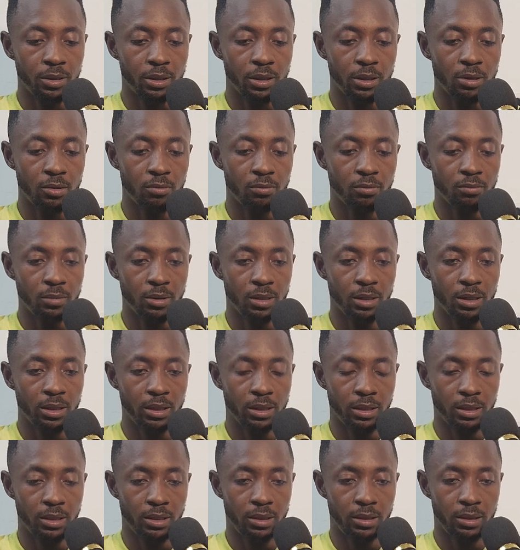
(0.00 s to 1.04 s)
out
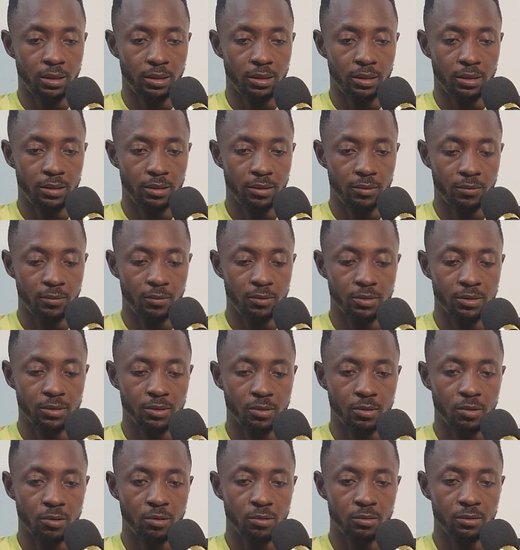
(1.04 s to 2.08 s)
my, what's it
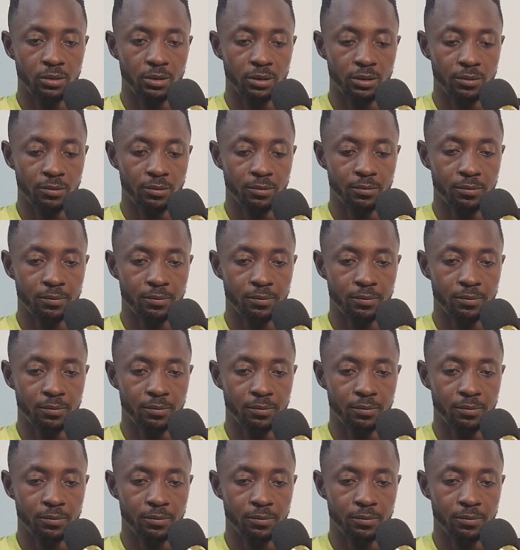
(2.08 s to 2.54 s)
called now?